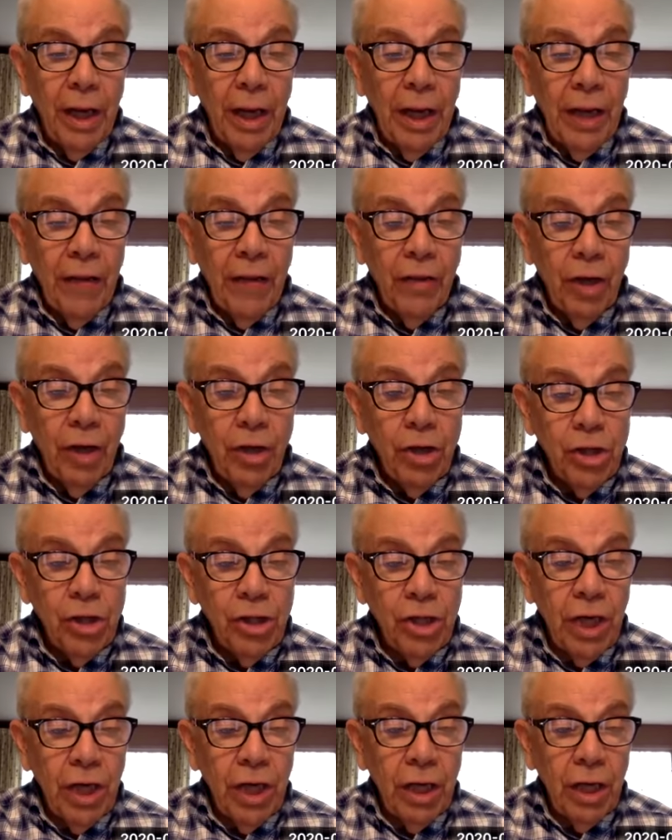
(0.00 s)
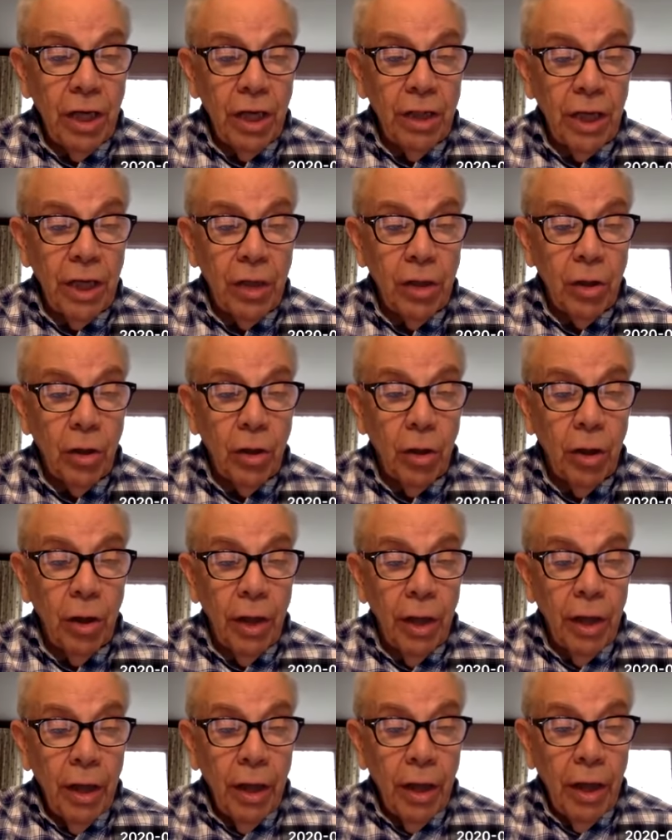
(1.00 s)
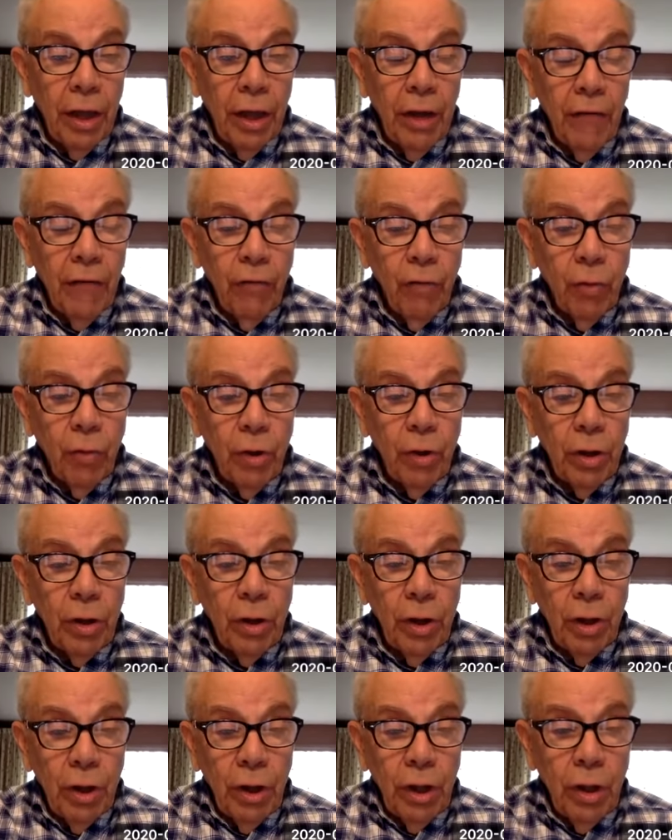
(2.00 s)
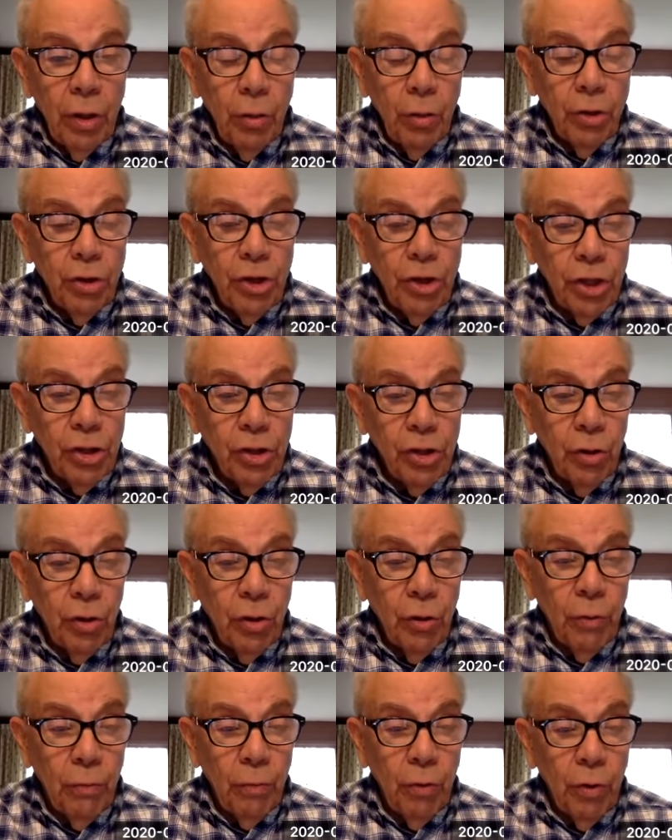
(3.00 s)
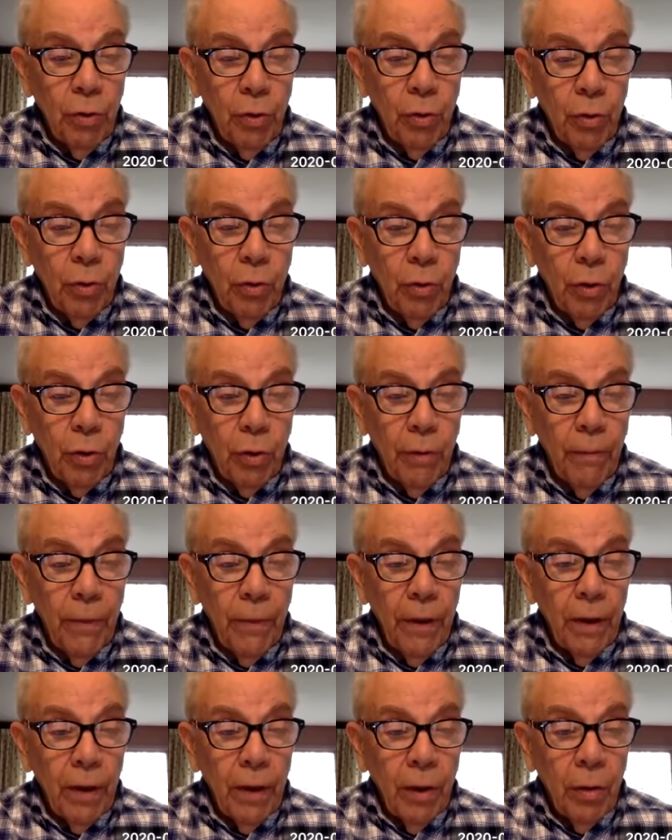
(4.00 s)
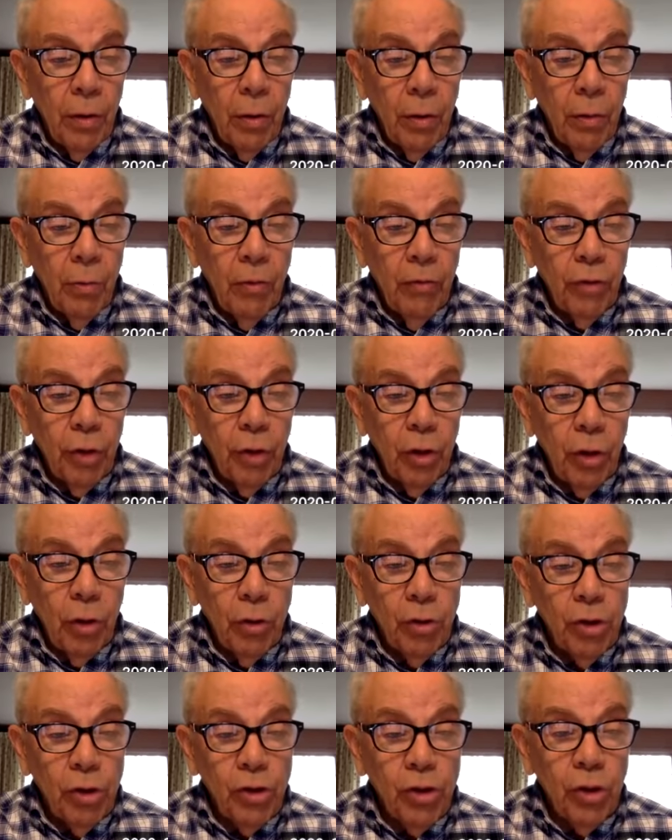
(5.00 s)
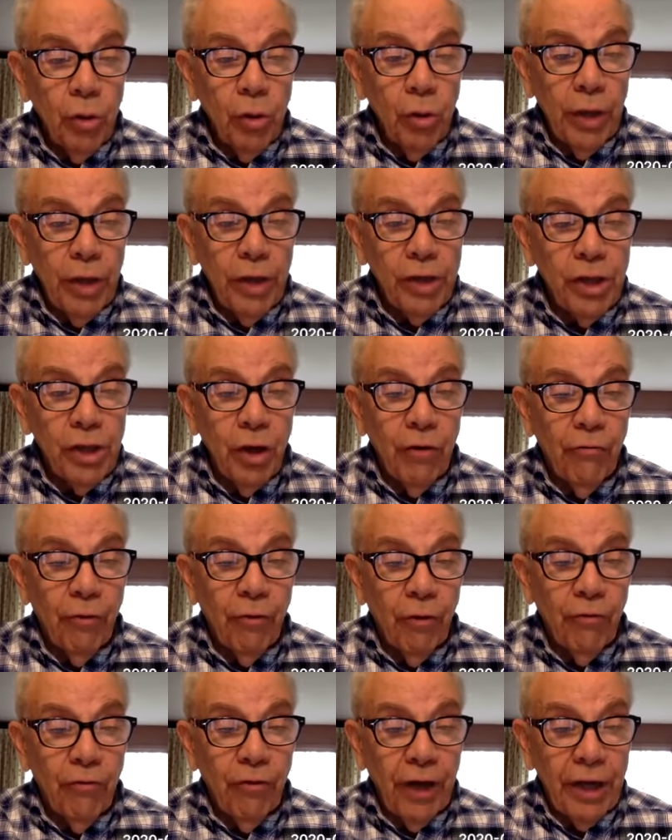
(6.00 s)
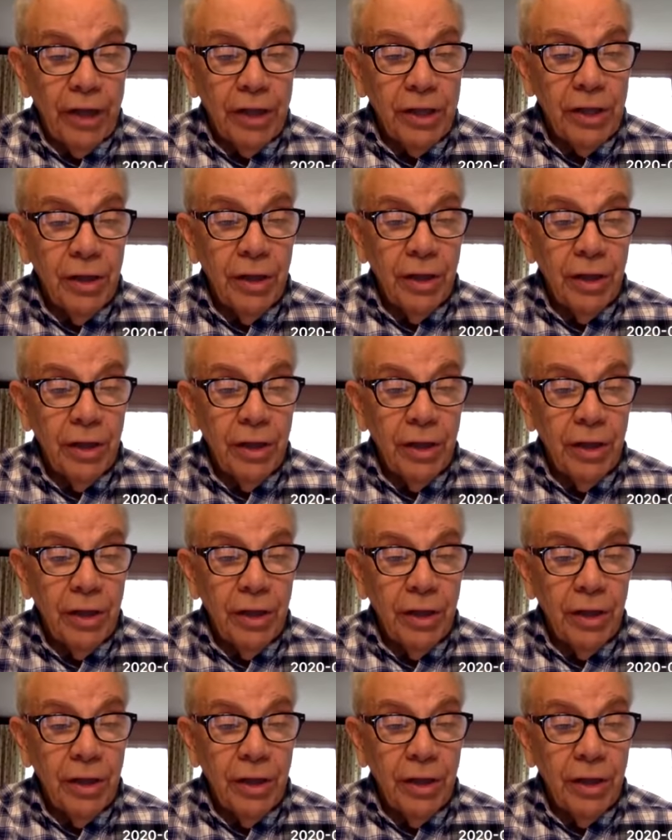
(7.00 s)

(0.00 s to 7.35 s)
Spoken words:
Anthony, just a technical, if you could either adjust your computer or move a little closer so we can see your full face.